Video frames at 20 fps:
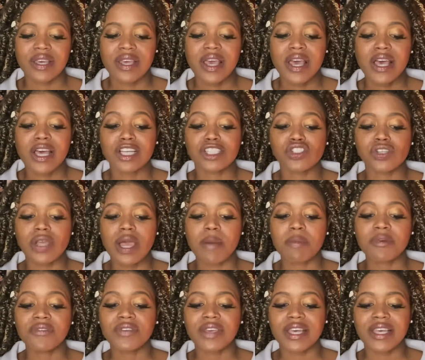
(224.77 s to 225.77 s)
A drop
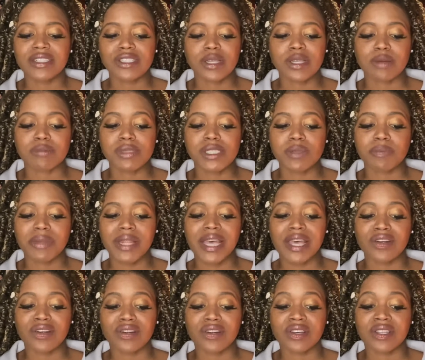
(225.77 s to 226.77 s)
of ketchup
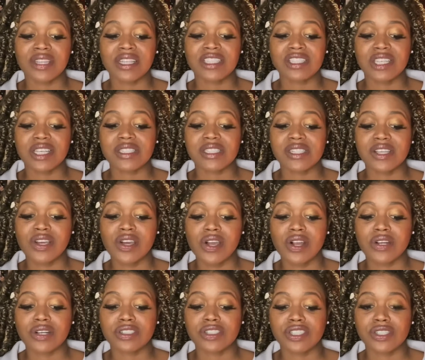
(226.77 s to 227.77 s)
splattered on the Jason
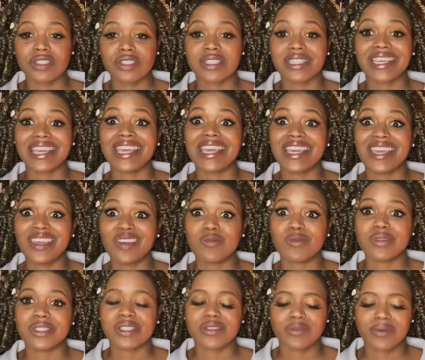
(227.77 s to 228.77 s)
Carter jersey he
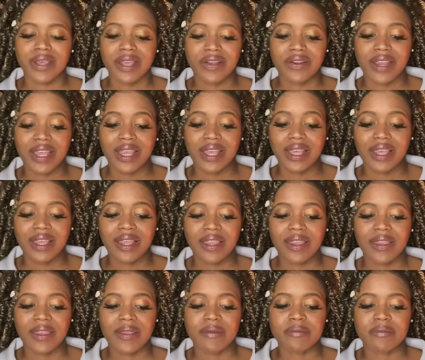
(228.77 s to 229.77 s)
was wearing.
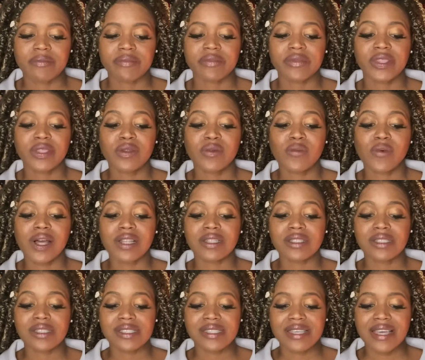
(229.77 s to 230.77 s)
Juan
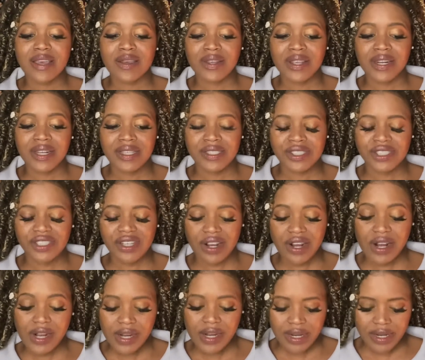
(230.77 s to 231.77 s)
looked down at his
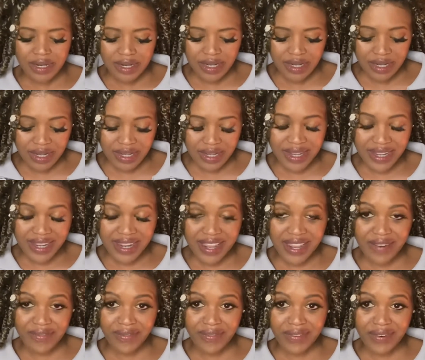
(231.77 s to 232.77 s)
shirt
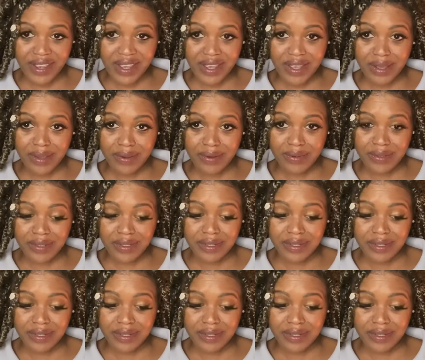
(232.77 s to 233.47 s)
and frowned.